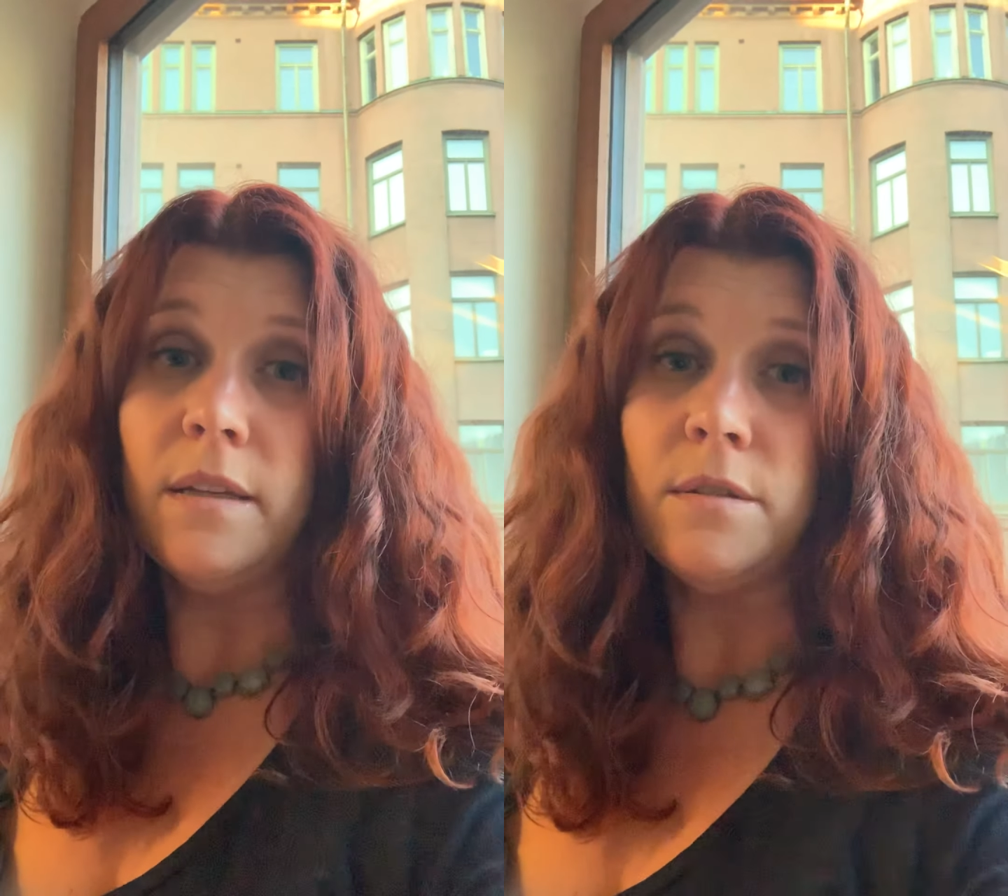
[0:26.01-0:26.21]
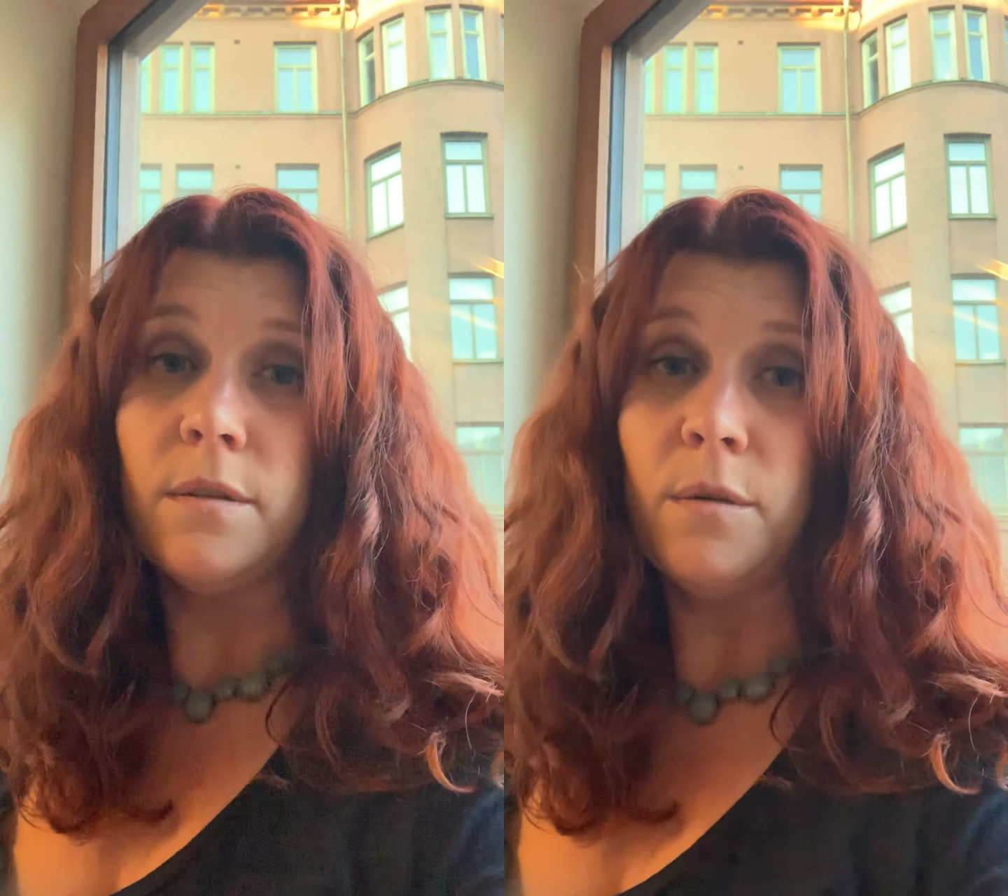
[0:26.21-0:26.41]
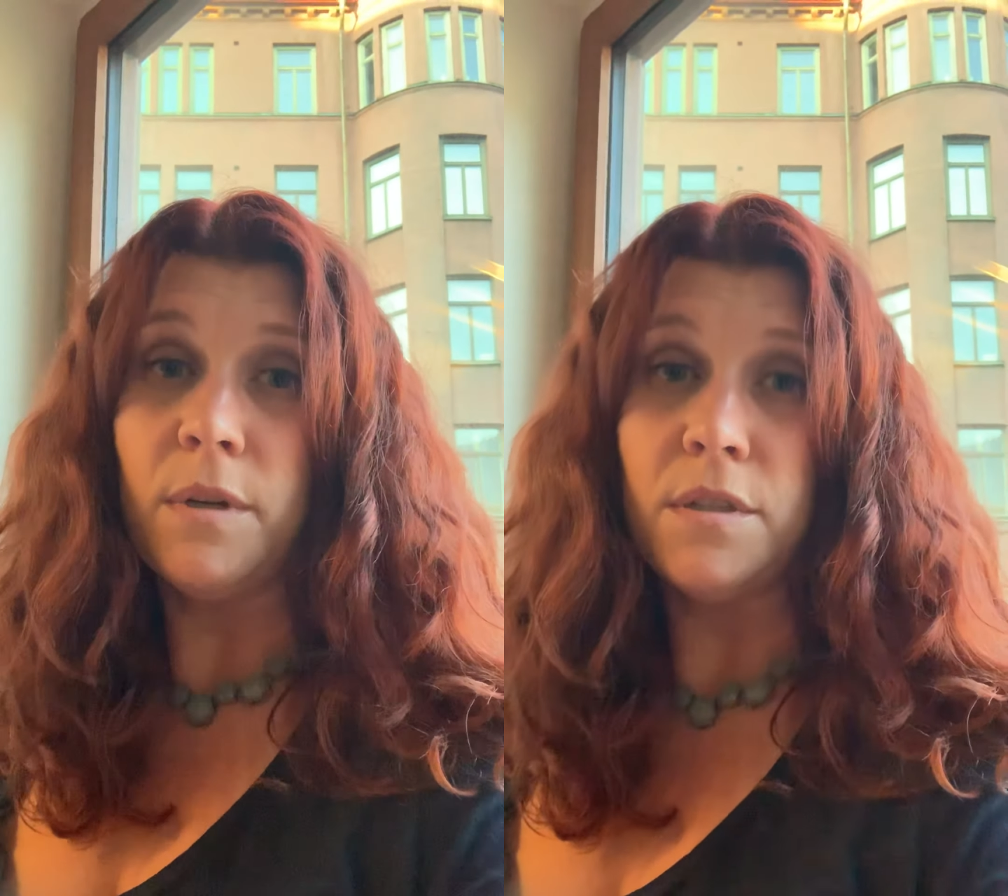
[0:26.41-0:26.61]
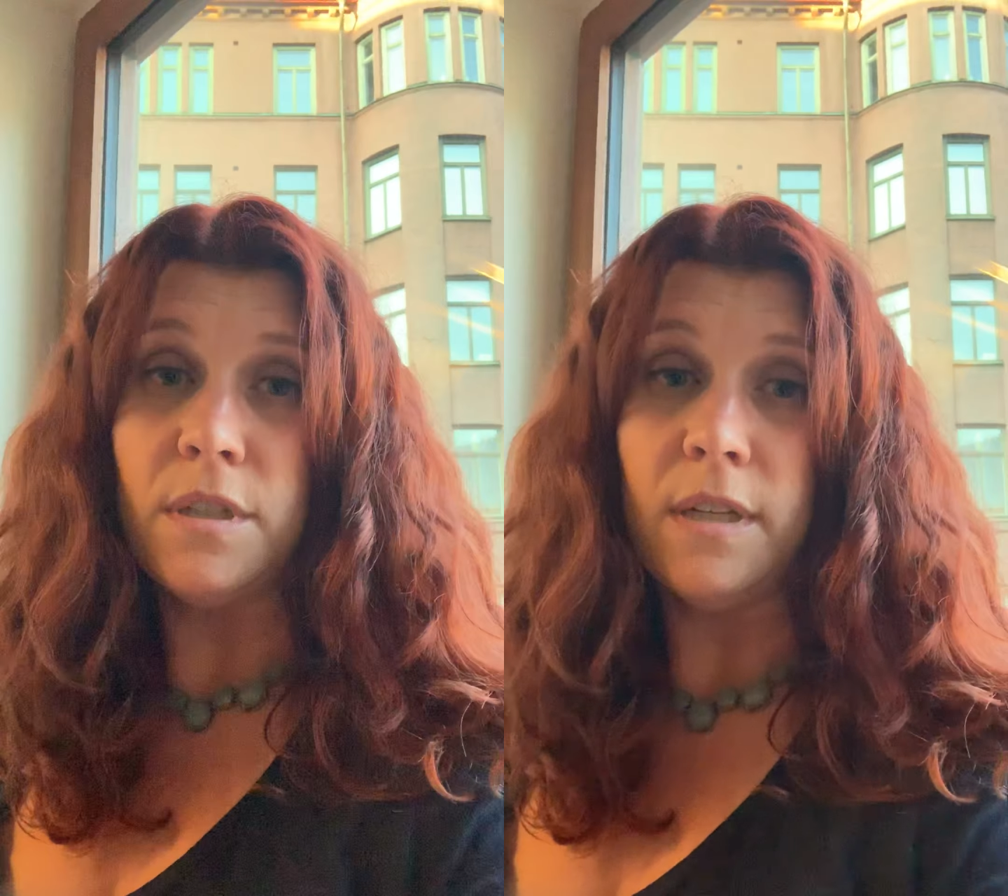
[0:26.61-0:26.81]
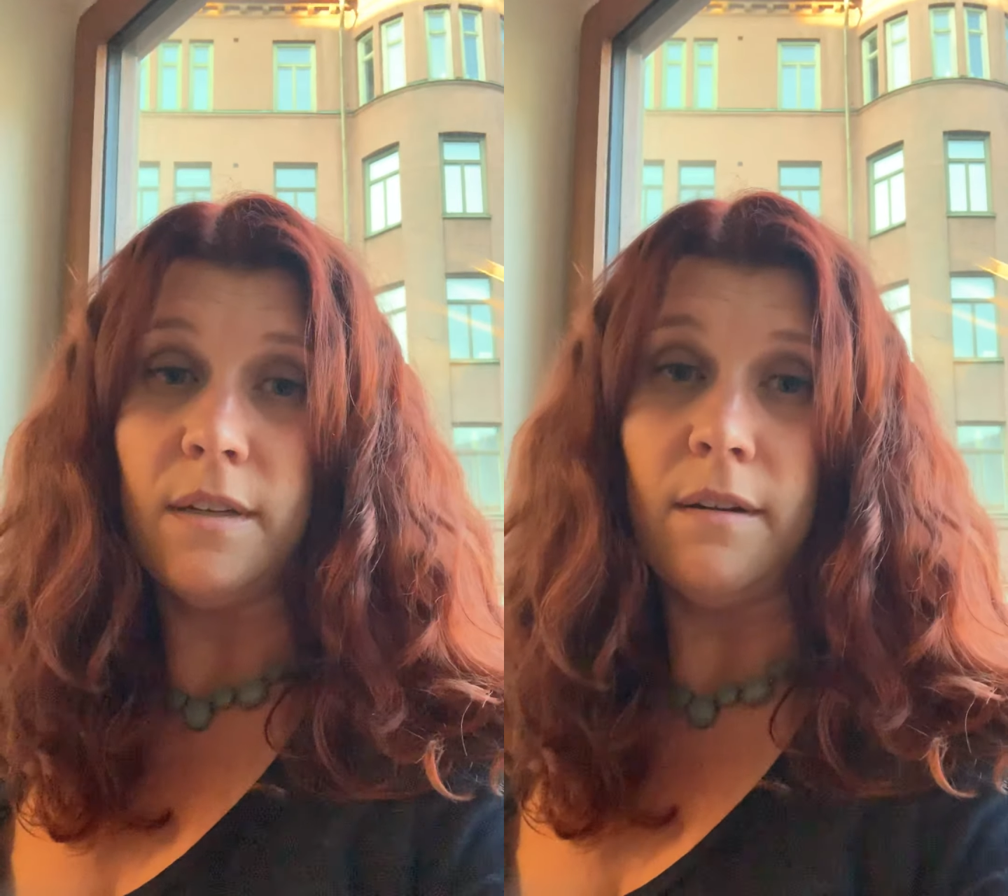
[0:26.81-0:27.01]
answer the
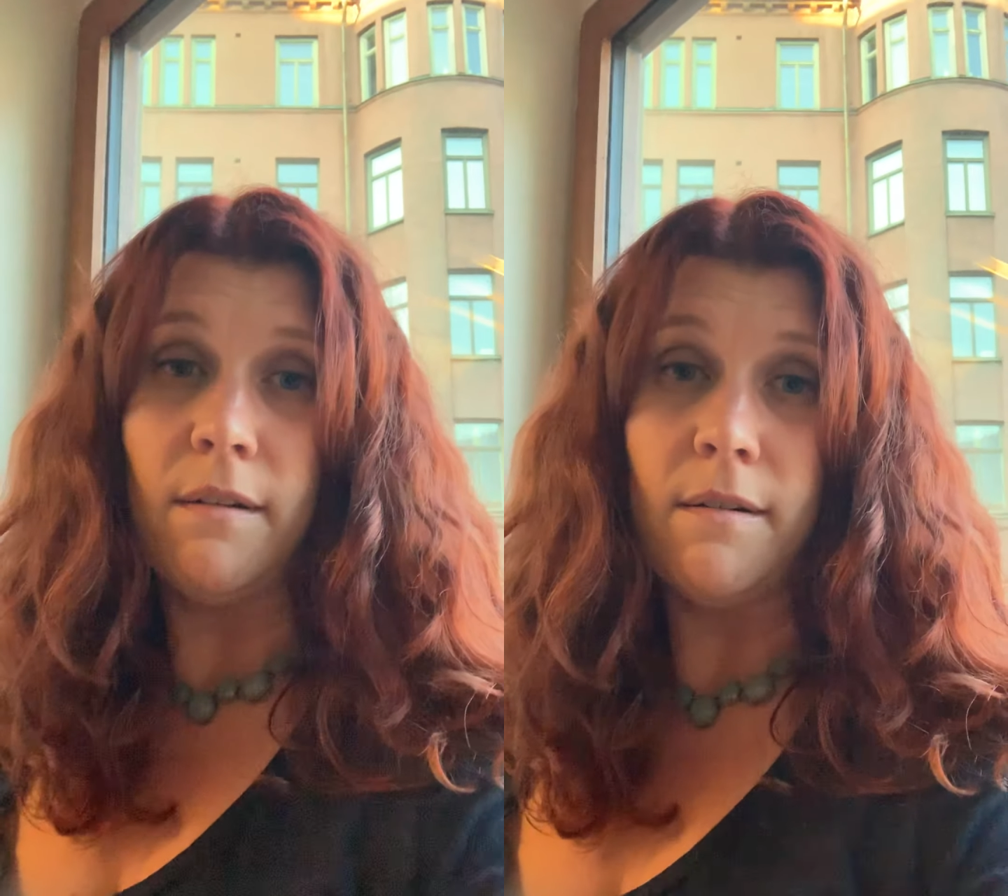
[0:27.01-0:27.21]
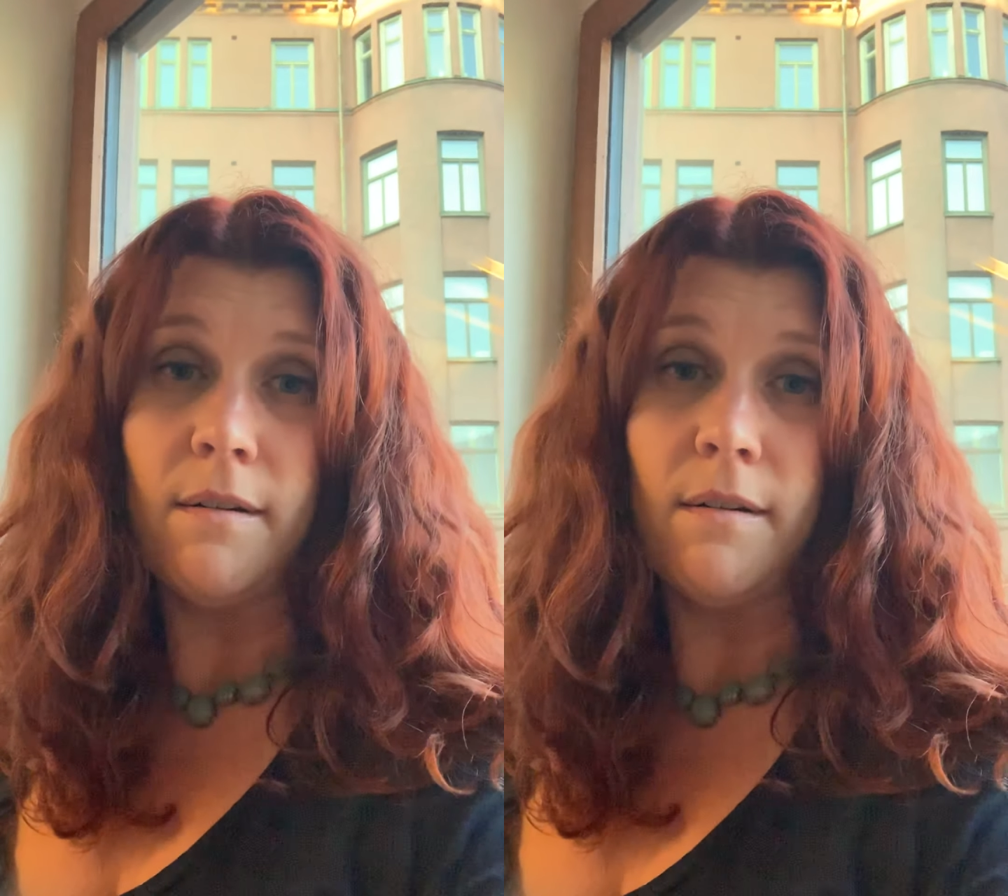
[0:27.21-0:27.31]
question,